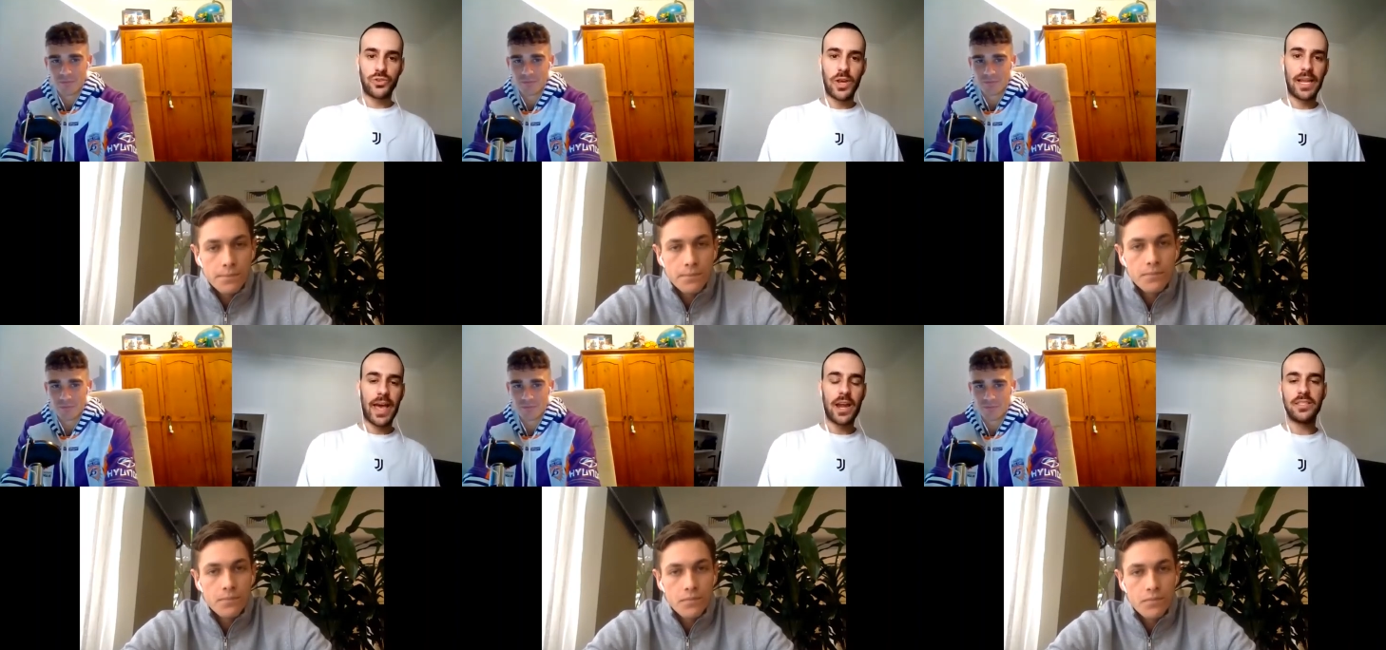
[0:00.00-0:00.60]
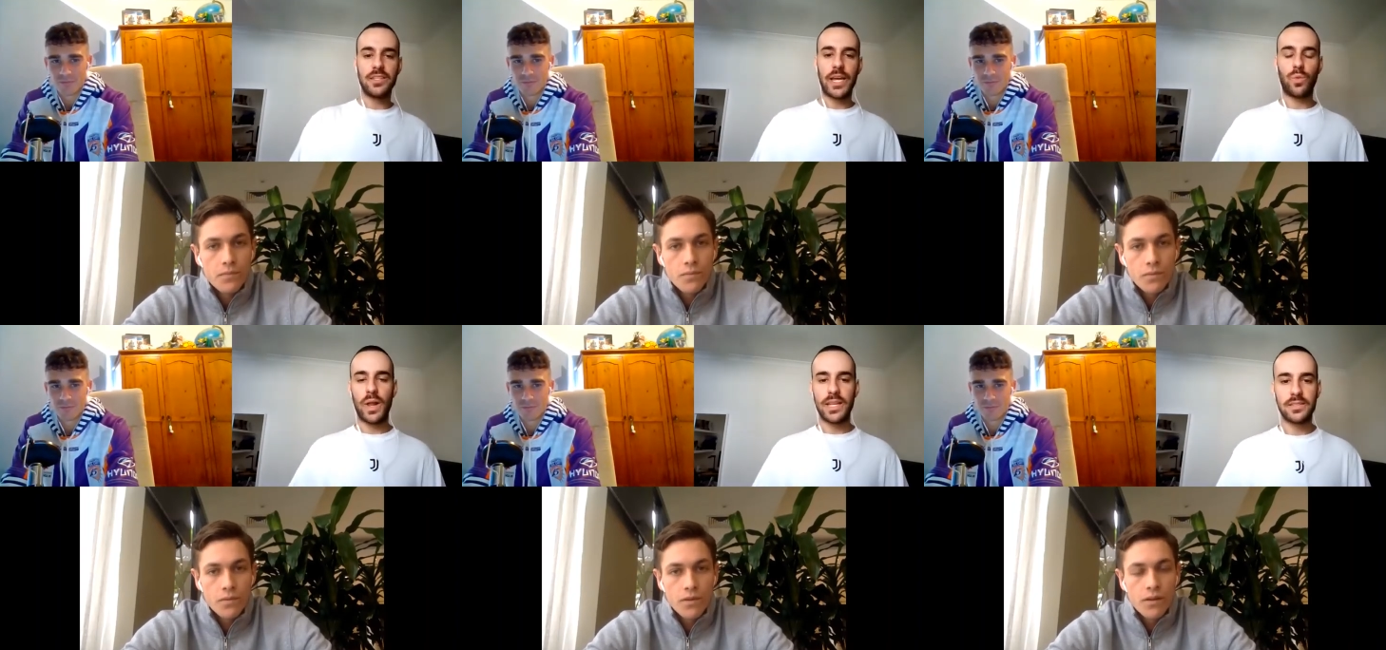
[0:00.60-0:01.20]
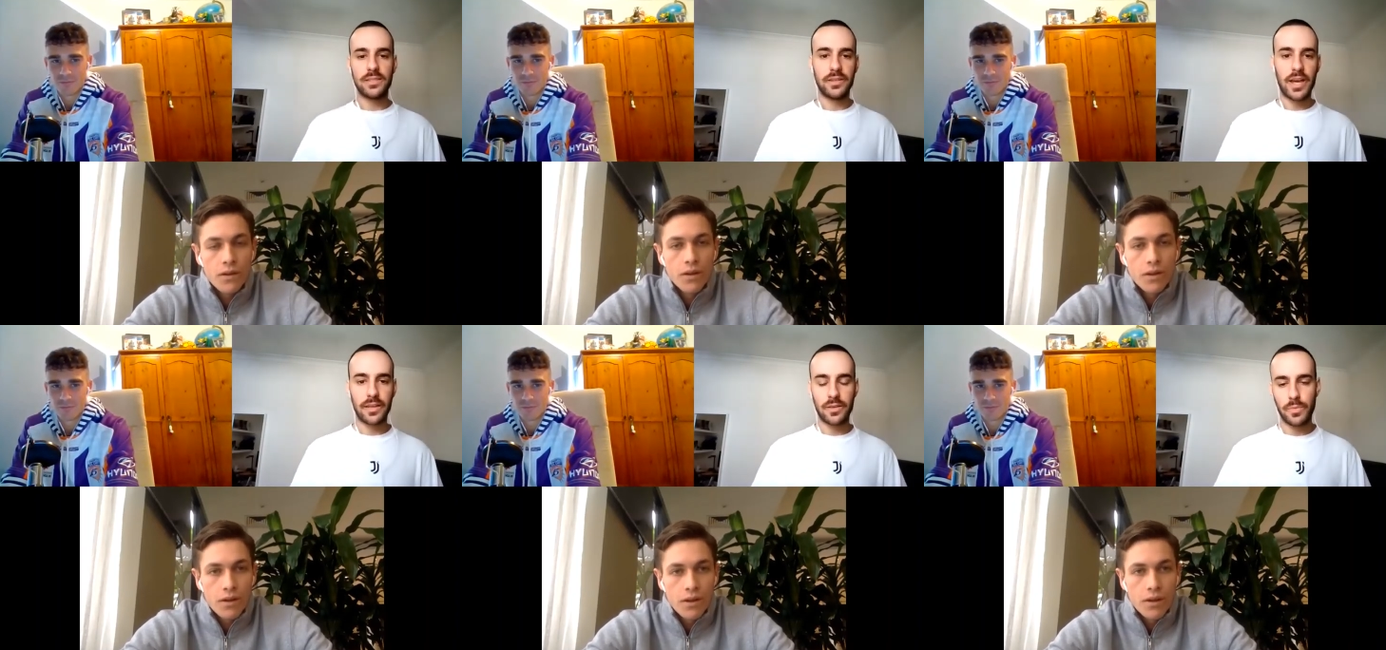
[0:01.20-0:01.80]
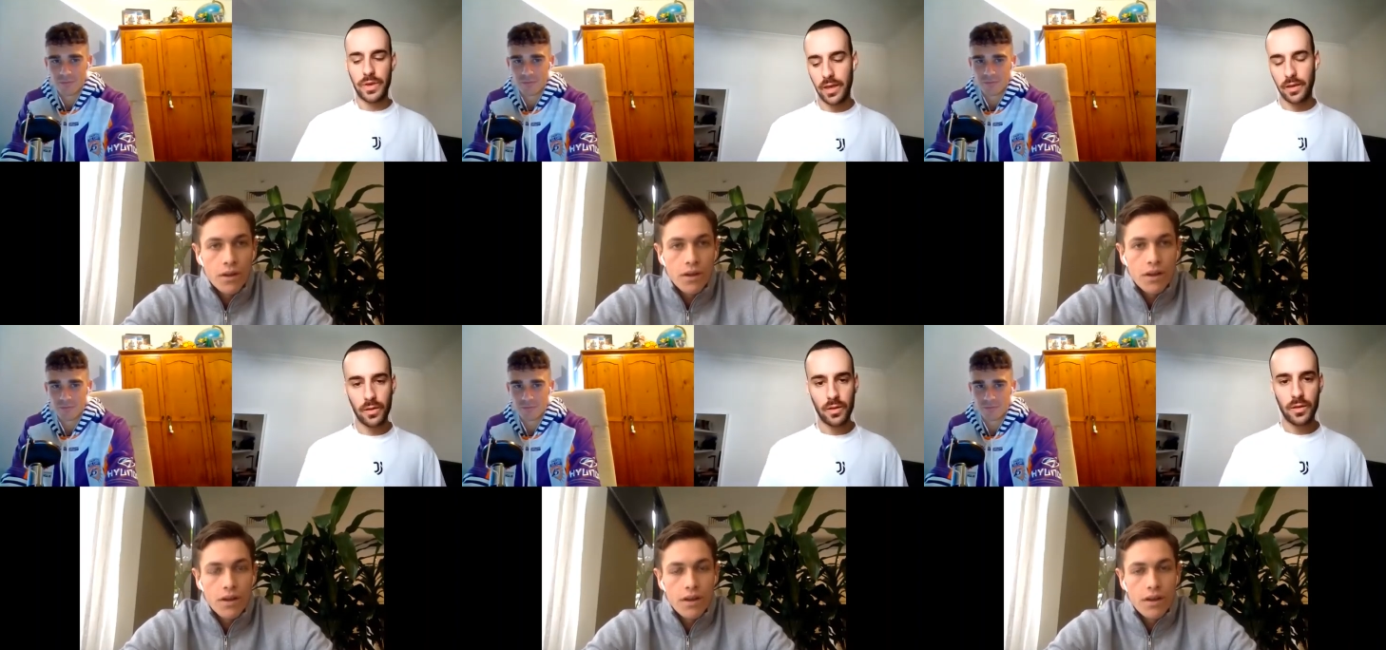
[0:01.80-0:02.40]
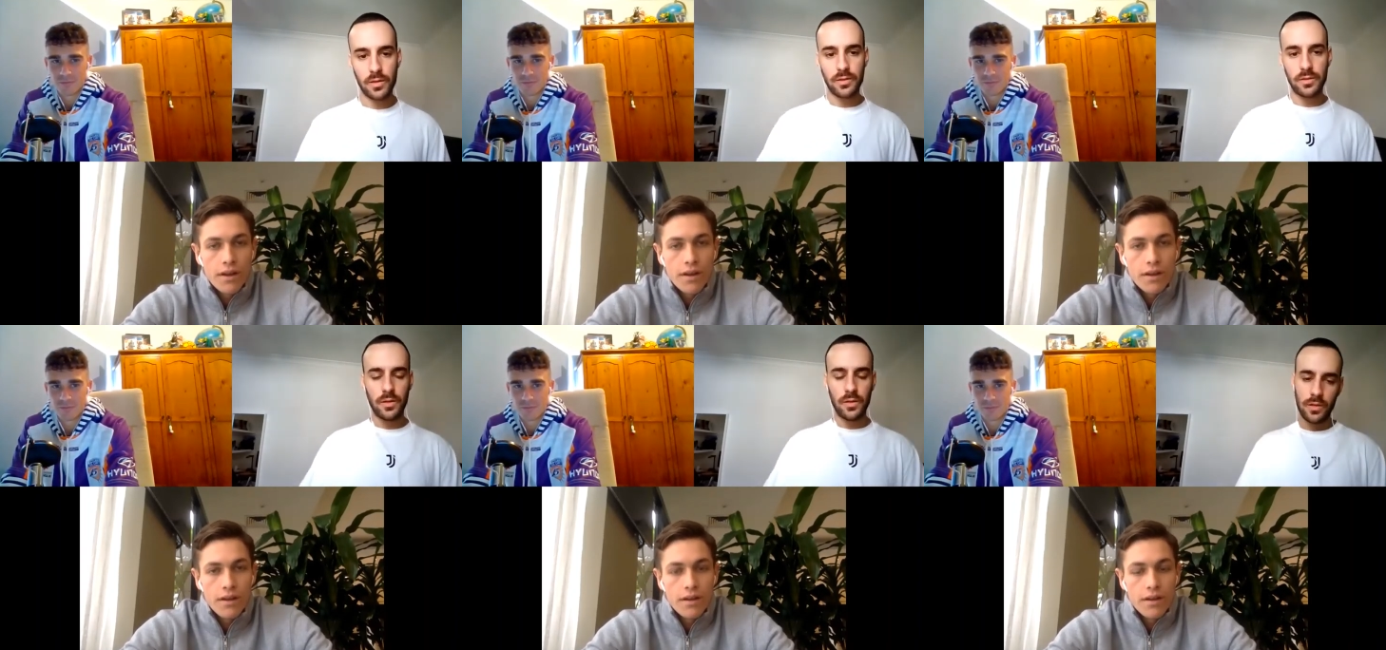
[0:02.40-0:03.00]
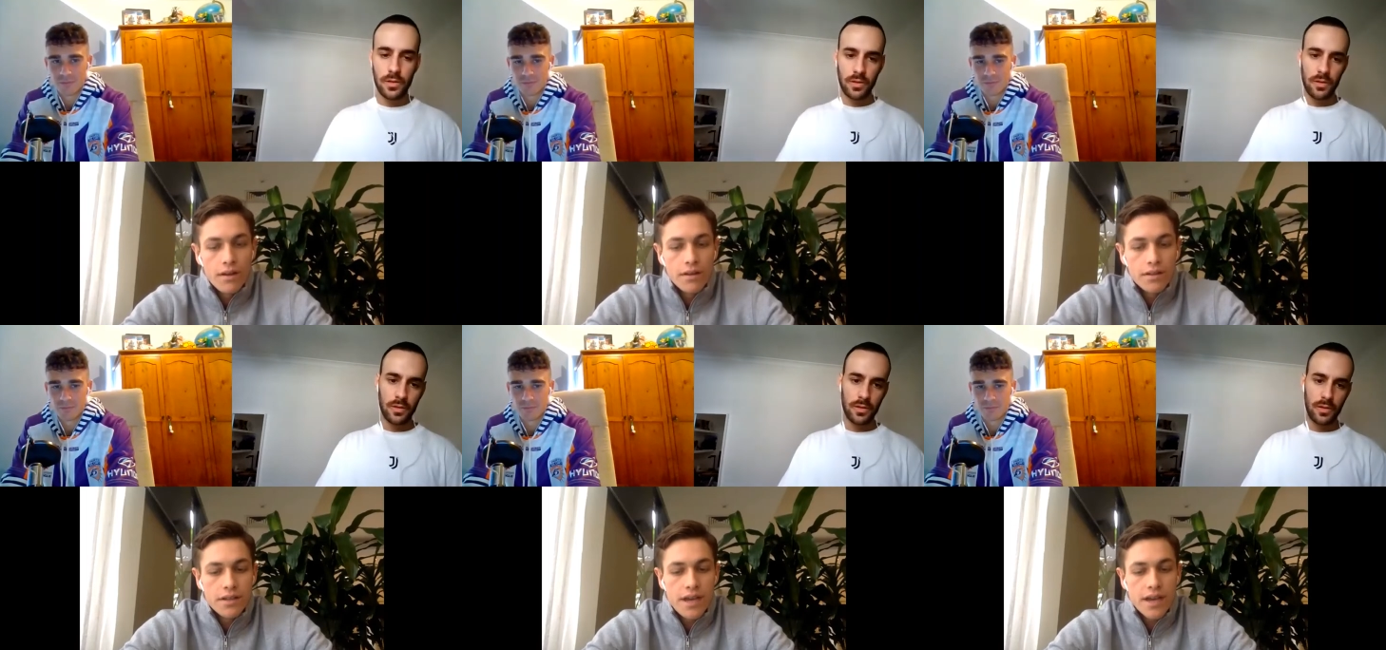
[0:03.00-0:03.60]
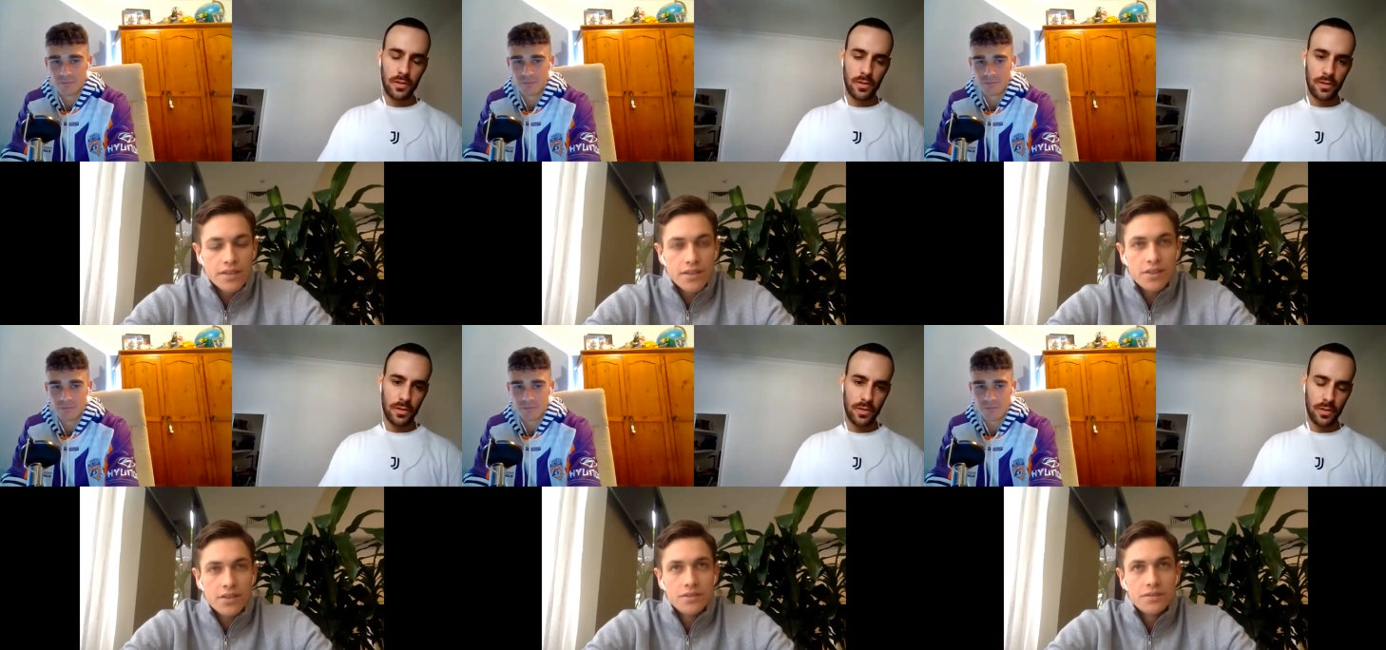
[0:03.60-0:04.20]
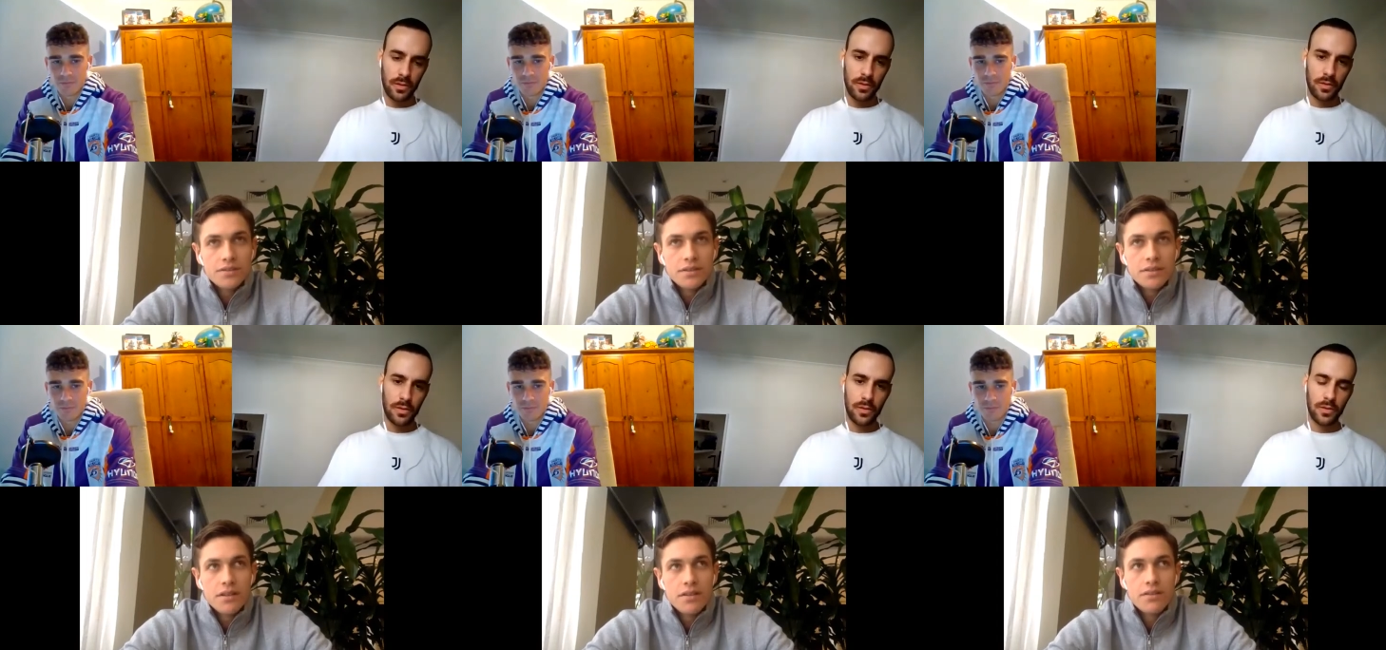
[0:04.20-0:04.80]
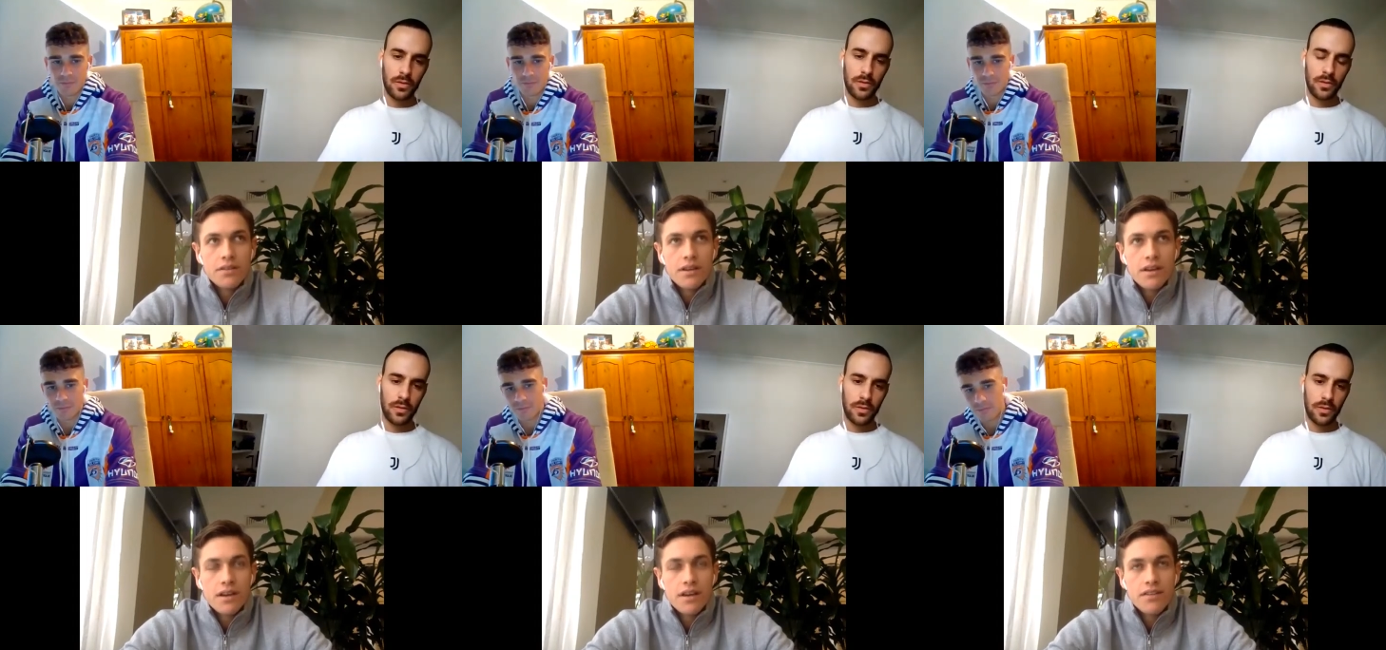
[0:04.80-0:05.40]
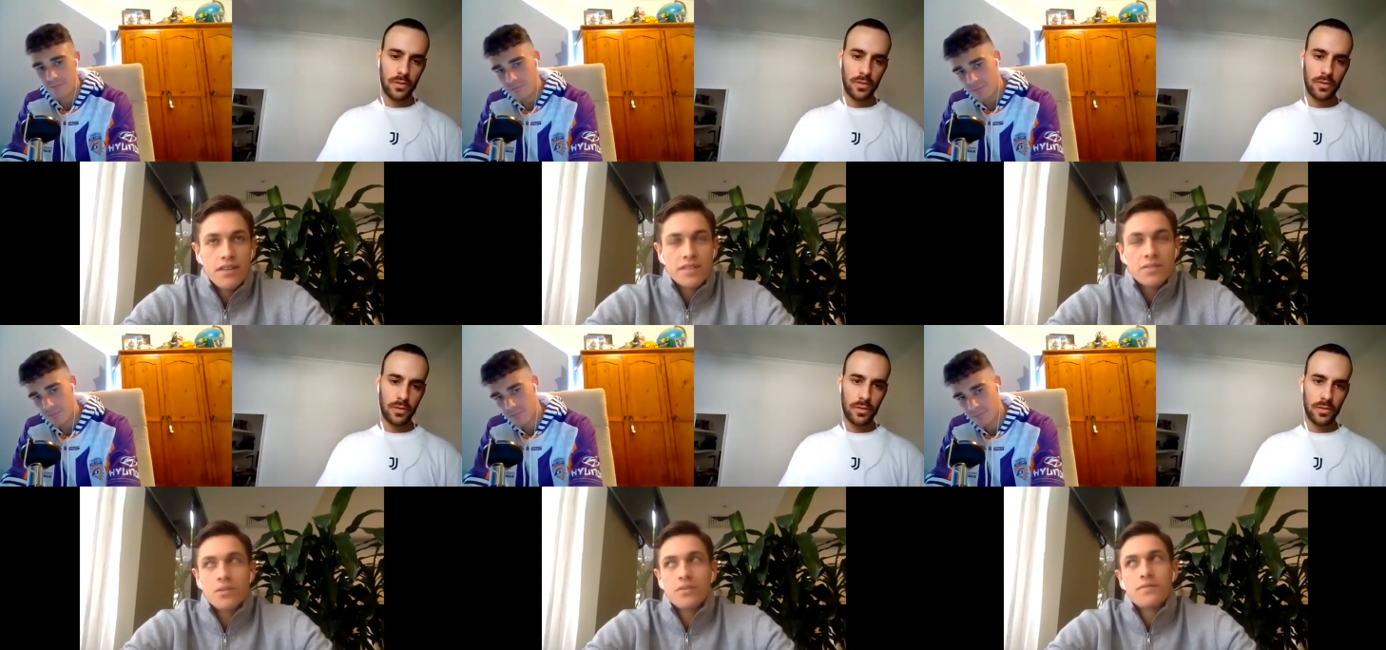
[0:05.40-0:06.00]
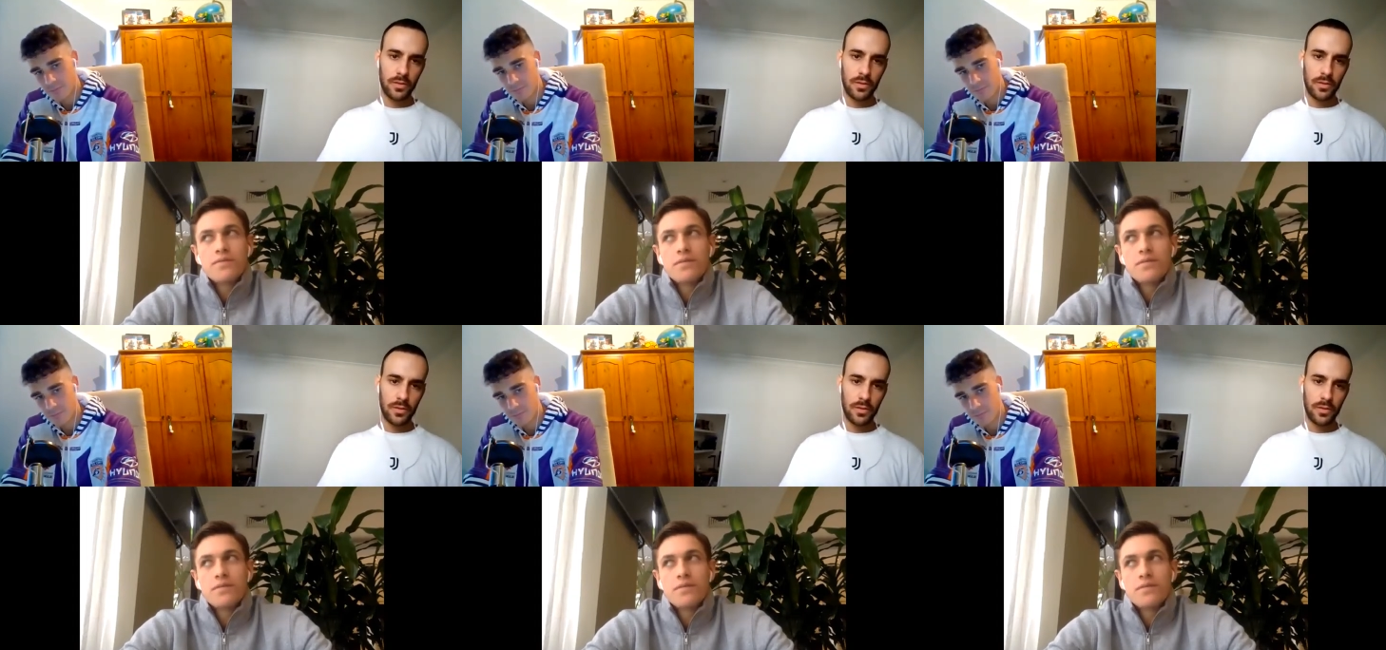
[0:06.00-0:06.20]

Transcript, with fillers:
Speaker 1: Australia. How does like Wellington like compare?
Speaker 2: Yeah, so they sort of